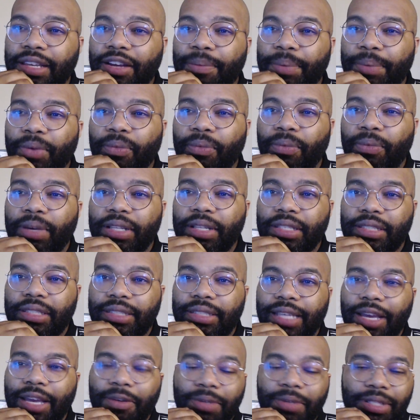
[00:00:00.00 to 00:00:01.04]
but once
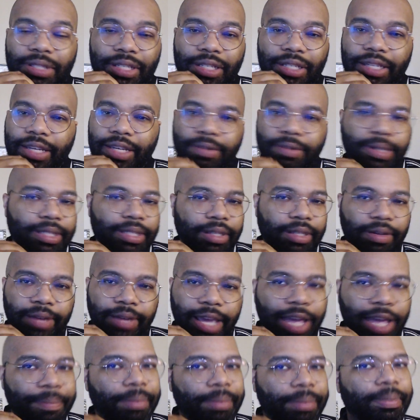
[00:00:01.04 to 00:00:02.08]
that was clear it wasn't going to
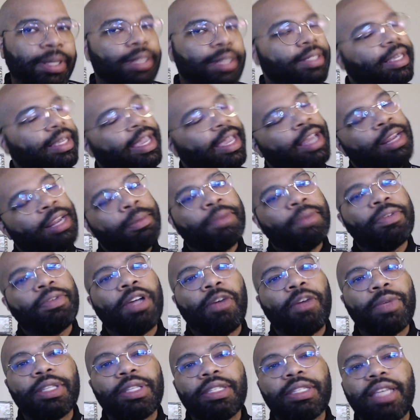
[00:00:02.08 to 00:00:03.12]
happen because Andie moved
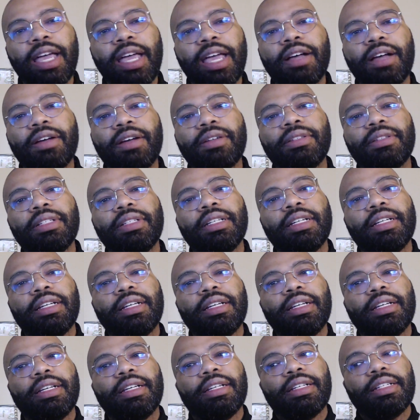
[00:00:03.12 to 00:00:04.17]
on with Sal.
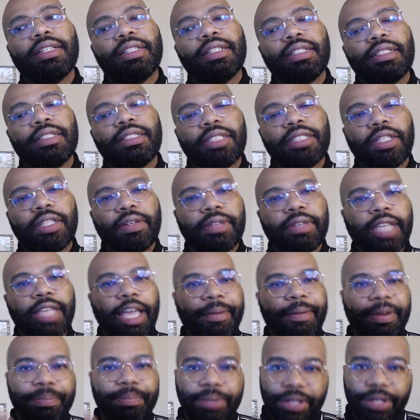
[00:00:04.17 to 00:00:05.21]
Sal came
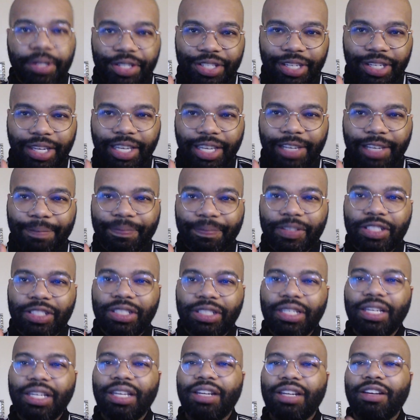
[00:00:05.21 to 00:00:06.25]
to pushing,
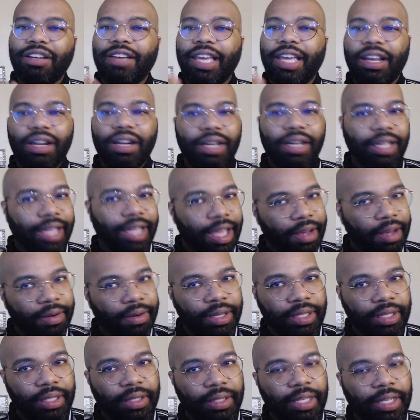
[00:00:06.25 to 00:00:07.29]
she hit her head on a
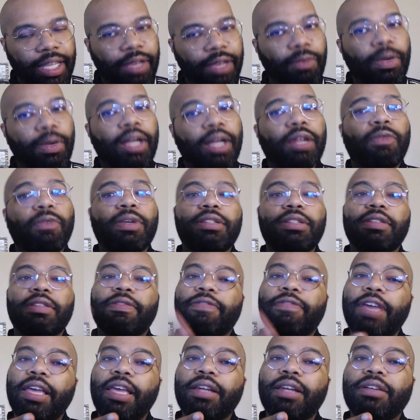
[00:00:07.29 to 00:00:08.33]
counter, and while it wasn't
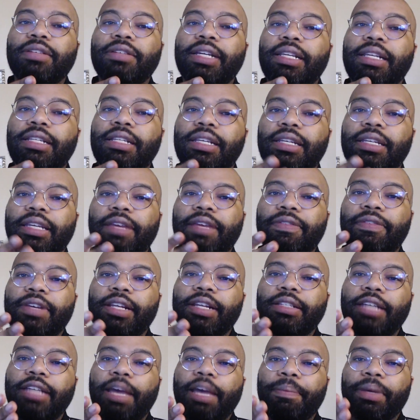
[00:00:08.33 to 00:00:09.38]
fatal, it did give her the
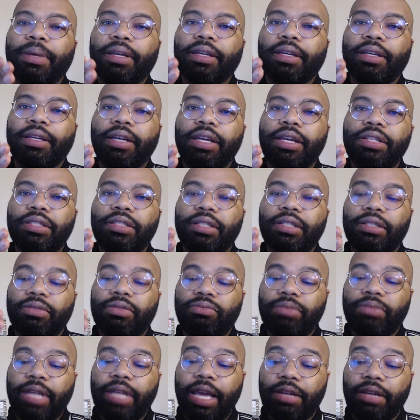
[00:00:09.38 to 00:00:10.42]
type of
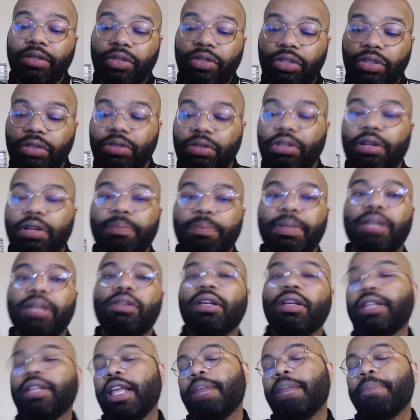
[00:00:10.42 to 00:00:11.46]
concussion that should have been
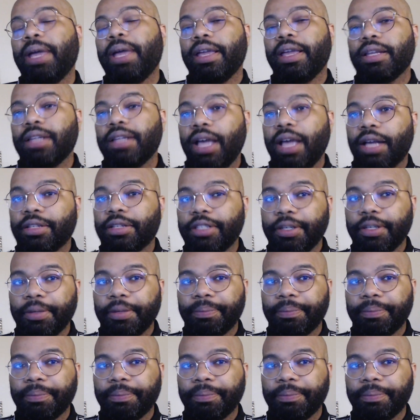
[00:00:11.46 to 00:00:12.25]
looked at by a doctor.